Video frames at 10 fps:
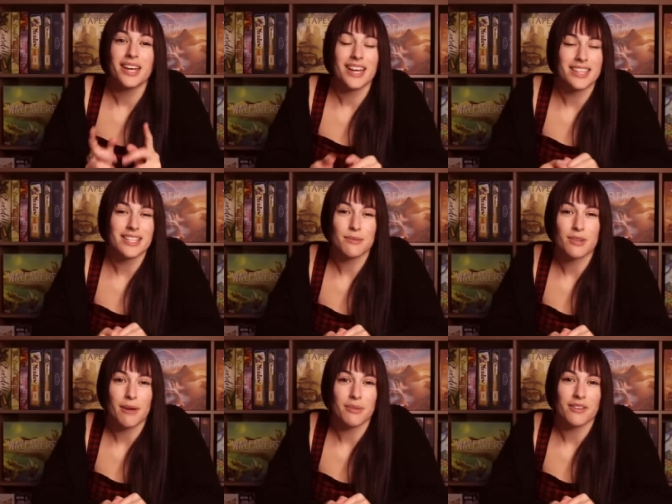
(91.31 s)
Hit that
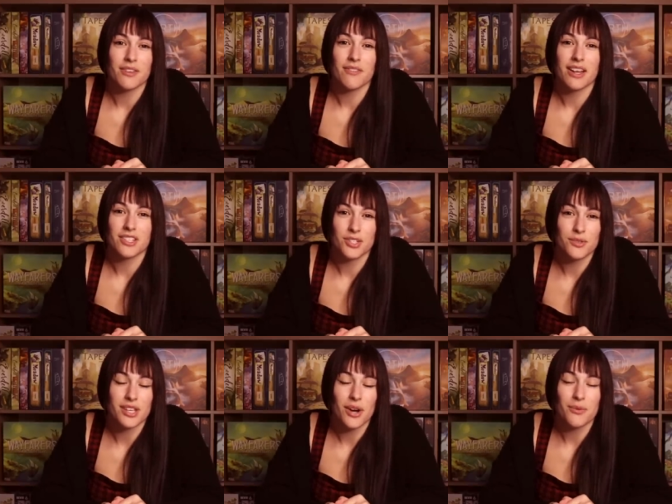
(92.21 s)
subscribe button if you've yet to do
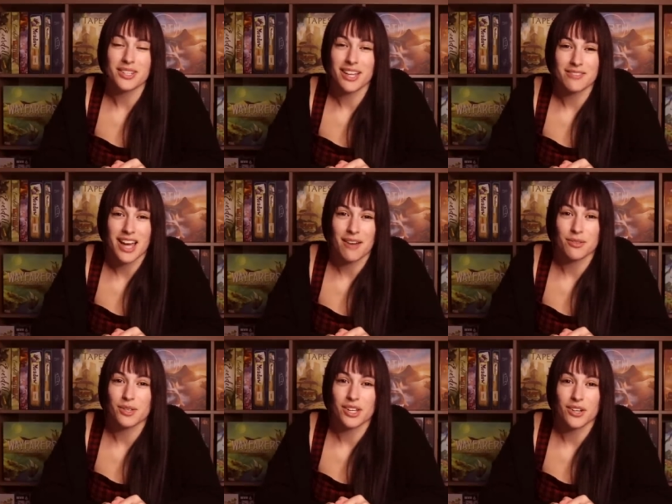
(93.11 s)
so. We'd love to have
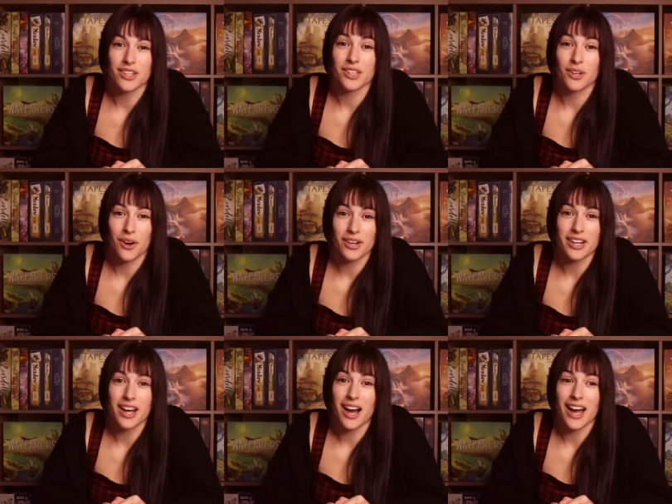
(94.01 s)
you here in the
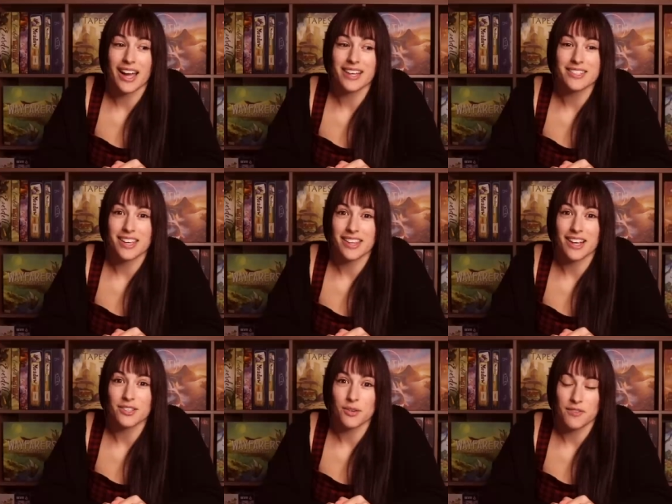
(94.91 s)
garden. I say
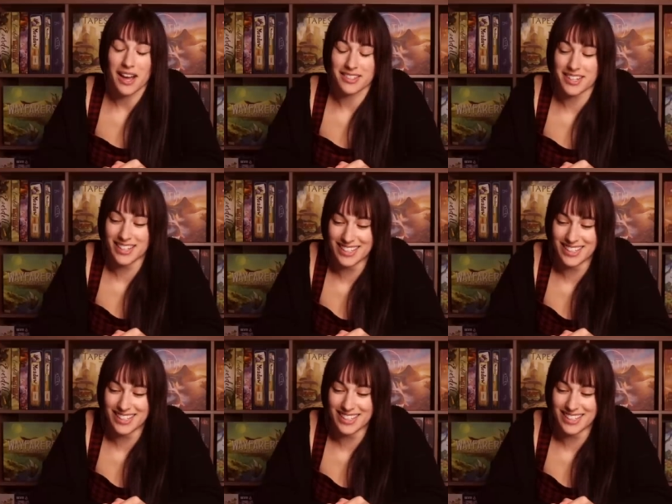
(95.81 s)
that so fast.